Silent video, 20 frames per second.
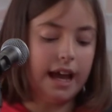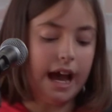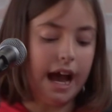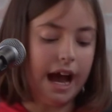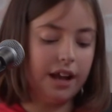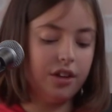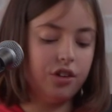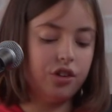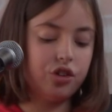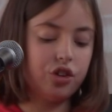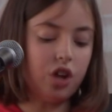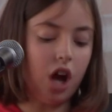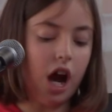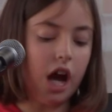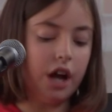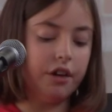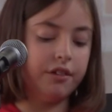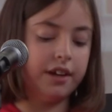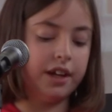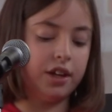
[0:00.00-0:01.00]
Anne's
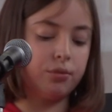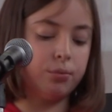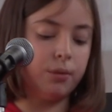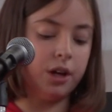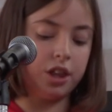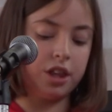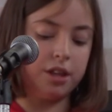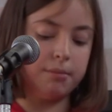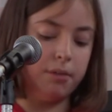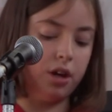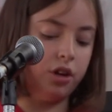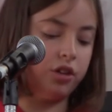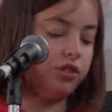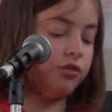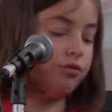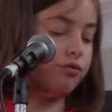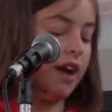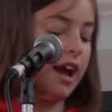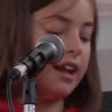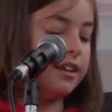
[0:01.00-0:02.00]
Diary is one of the most
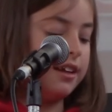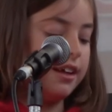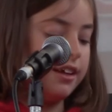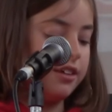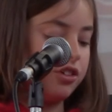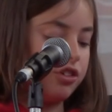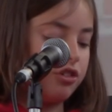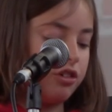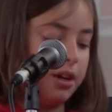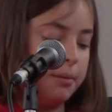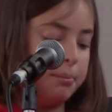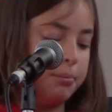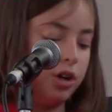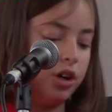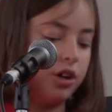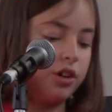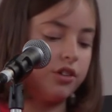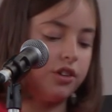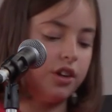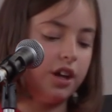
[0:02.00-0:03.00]
read history
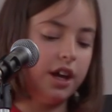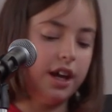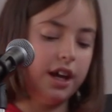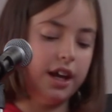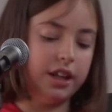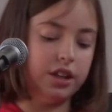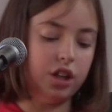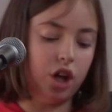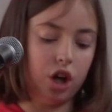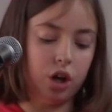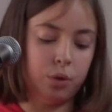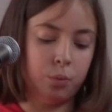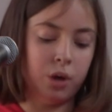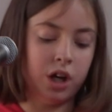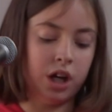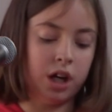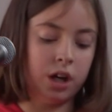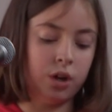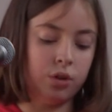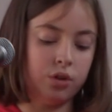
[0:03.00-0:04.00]
books in the
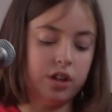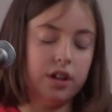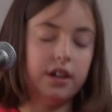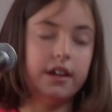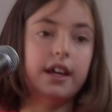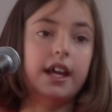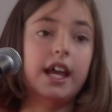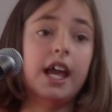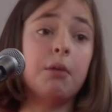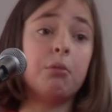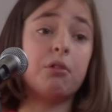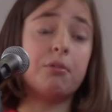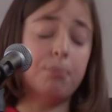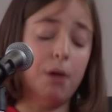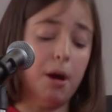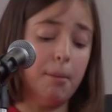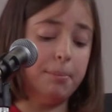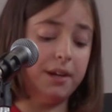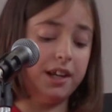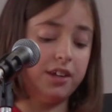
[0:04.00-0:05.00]
world. It was
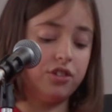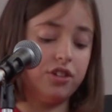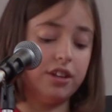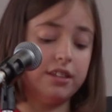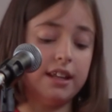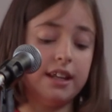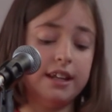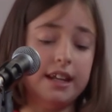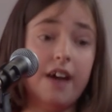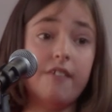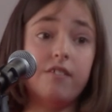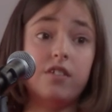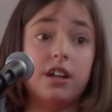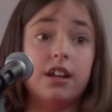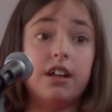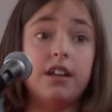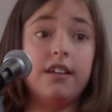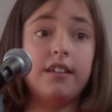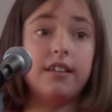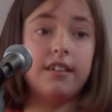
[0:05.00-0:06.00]
published in the
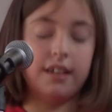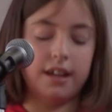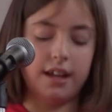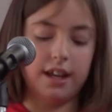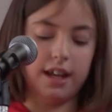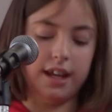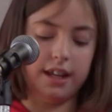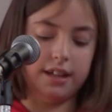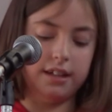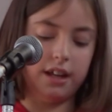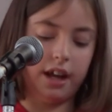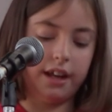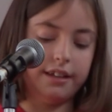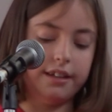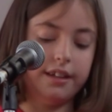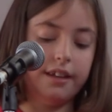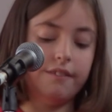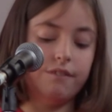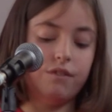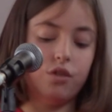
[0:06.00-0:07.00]
Netherlands in
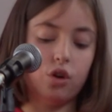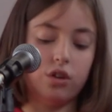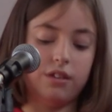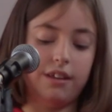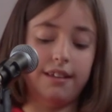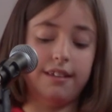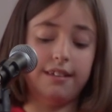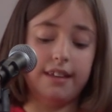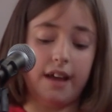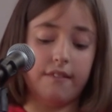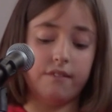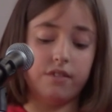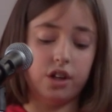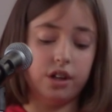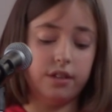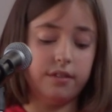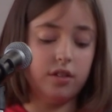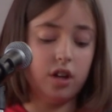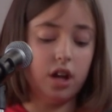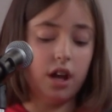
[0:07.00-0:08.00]

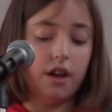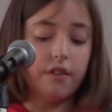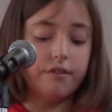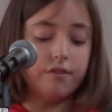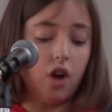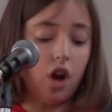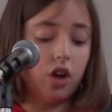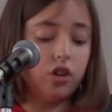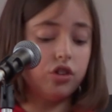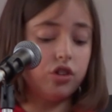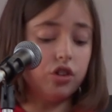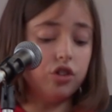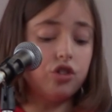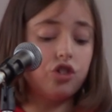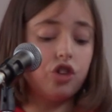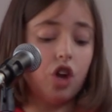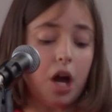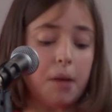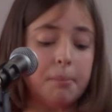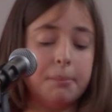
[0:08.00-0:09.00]
1947, France and
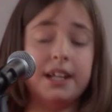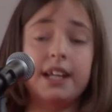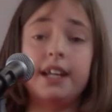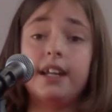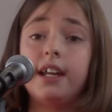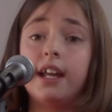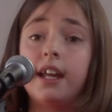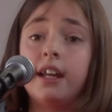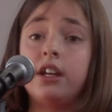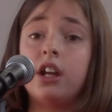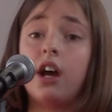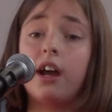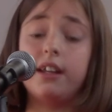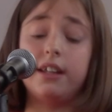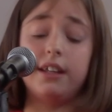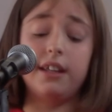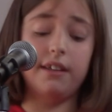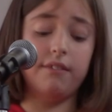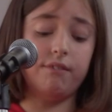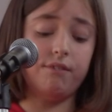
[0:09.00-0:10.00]
Germany in
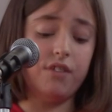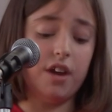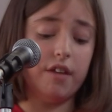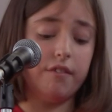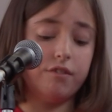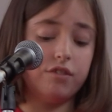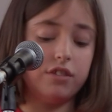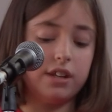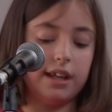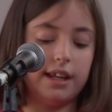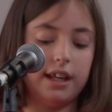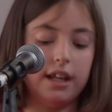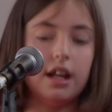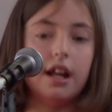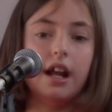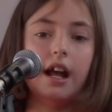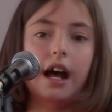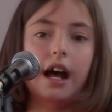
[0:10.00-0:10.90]
1950,